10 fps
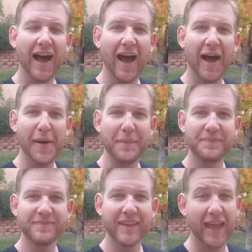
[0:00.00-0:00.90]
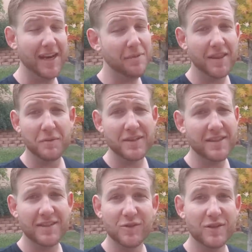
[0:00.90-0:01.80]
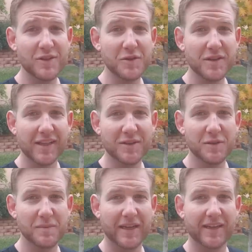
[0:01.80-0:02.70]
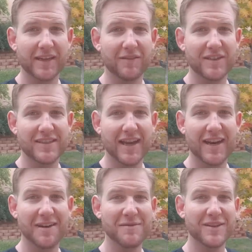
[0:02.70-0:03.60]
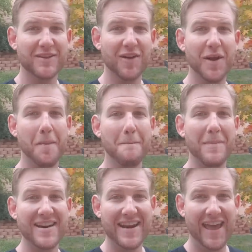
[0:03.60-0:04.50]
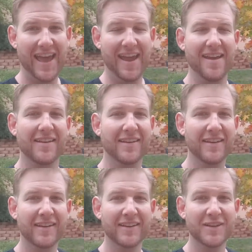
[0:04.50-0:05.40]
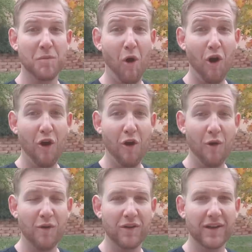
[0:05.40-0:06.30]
Um, anybody that wants to do the juice cleanse with me, I've decided I'm going to start it Monday, tomorrow.